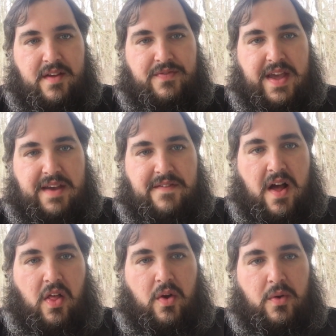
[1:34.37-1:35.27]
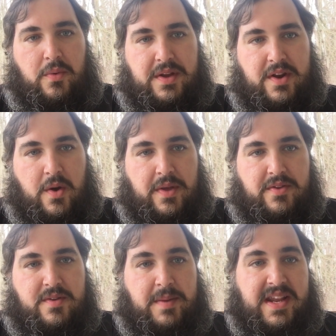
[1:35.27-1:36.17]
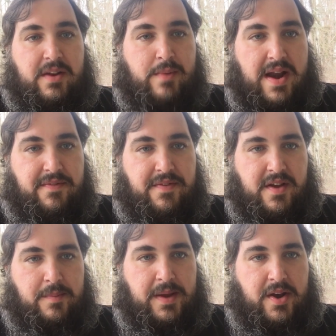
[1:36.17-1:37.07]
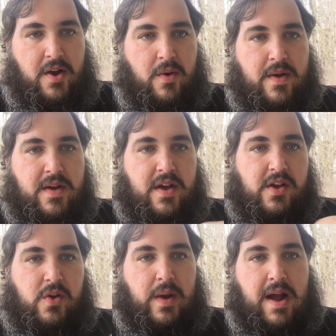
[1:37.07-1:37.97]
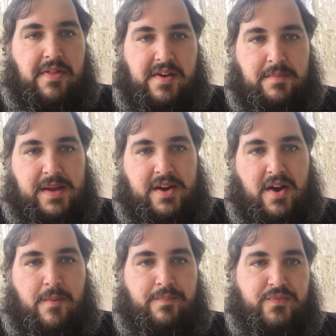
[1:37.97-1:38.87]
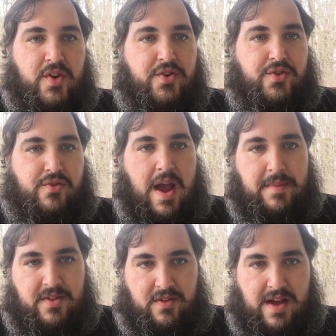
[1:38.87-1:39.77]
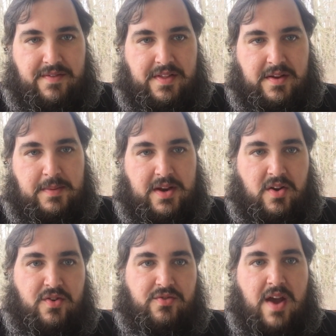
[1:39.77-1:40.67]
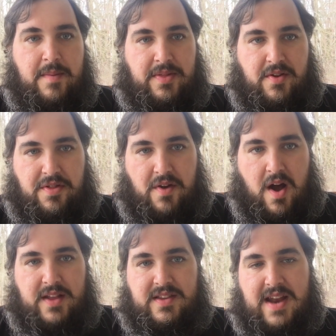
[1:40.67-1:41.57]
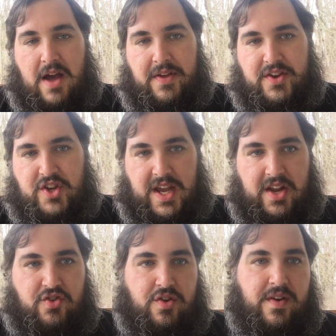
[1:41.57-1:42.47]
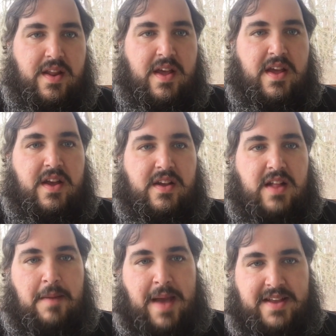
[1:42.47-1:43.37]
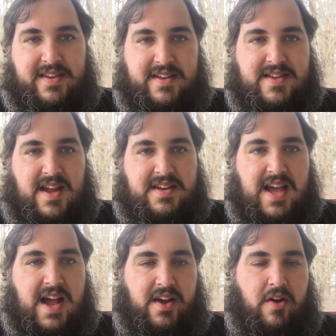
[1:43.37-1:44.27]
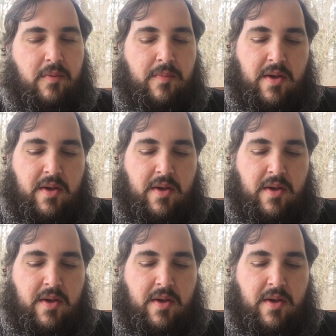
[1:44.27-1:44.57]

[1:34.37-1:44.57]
They follow, either somebody getting ready for the Camino, going out on the Camino, describing their life on the Camino, describing their thoughts and how they change, and climaxing in Santiago.